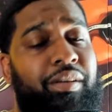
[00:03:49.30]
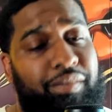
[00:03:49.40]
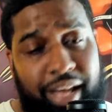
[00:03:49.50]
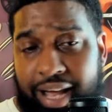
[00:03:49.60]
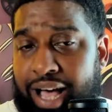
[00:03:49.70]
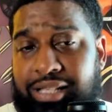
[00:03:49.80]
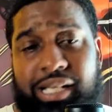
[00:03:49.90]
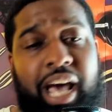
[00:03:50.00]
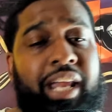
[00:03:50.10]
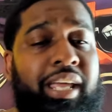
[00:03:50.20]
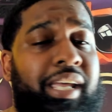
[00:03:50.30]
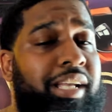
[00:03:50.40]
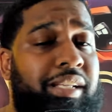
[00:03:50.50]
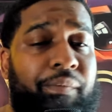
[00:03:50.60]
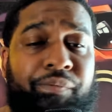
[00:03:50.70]
They got tight
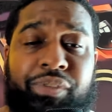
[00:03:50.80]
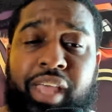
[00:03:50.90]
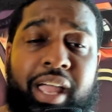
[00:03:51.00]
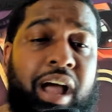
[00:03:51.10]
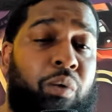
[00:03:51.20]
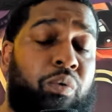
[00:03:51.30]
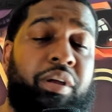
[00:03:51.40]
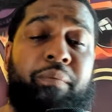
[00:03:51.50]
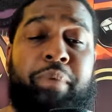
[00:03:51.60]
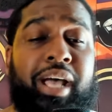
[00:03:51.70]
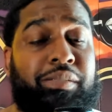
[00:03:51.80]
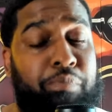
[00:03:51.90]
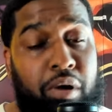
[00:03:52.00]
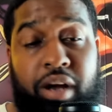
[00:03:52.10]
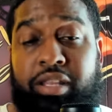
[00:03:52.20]
end. They got running backs.
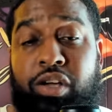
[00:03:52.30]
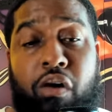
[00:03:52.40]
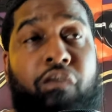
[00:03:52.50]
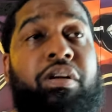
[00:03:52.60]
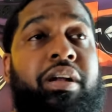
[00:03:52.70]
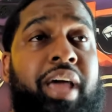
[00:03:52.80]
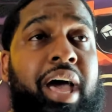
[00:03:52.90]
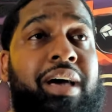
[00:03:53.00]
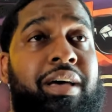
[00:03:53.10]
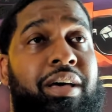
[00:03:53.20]
Barkley over there now.